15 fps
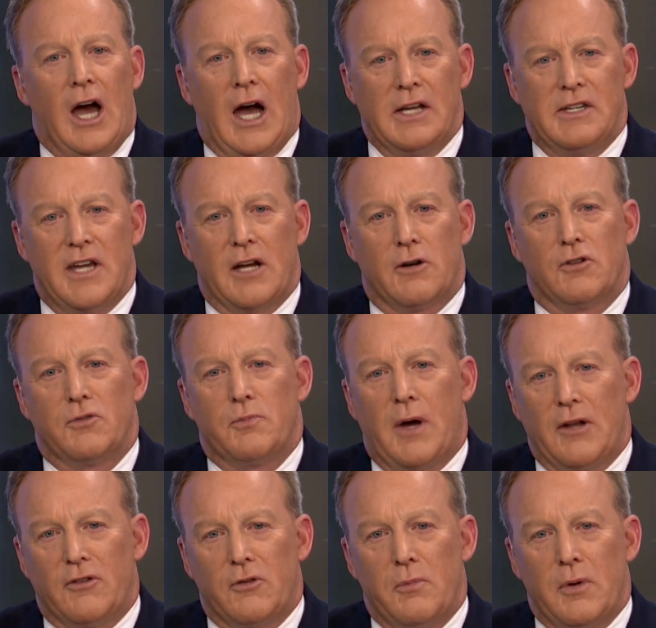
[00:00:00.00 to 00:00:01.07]
I take
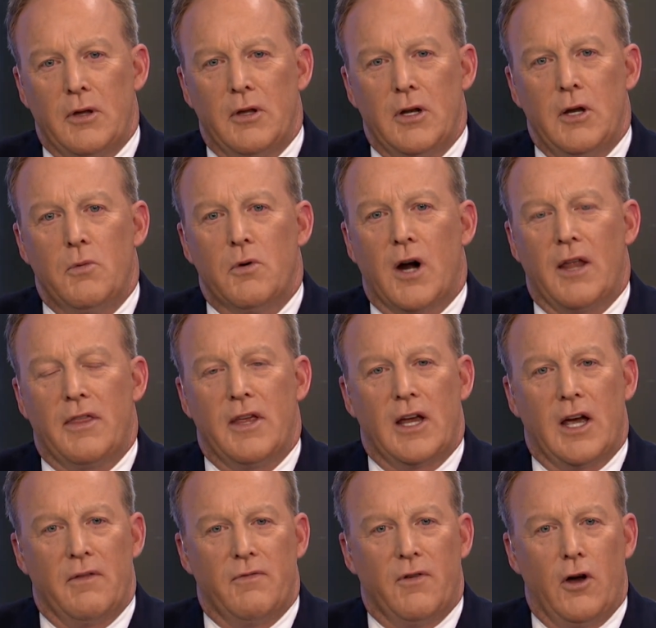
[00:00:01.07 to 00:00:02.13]
responsibility where I
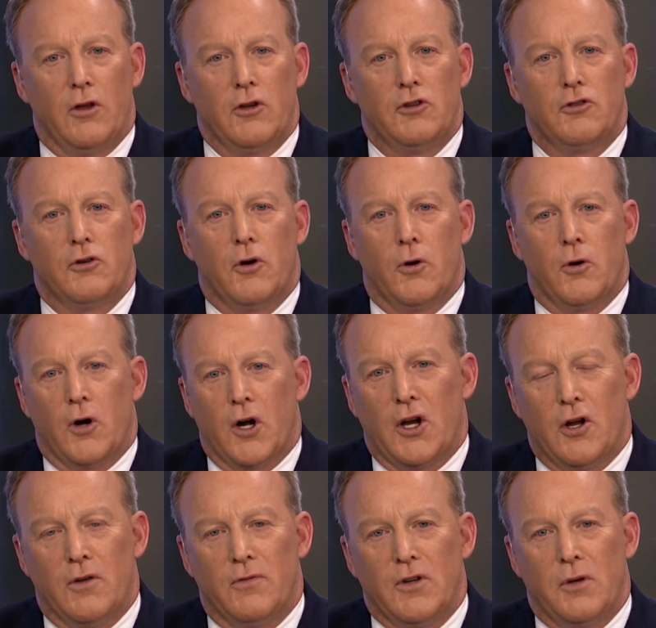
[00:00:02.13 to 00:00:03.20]
think I've fallen short
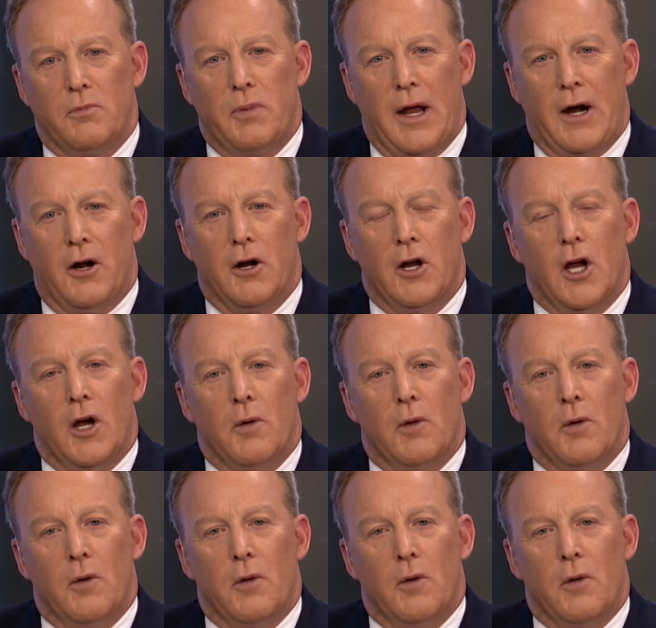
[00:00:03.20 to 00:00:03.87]
could have done better.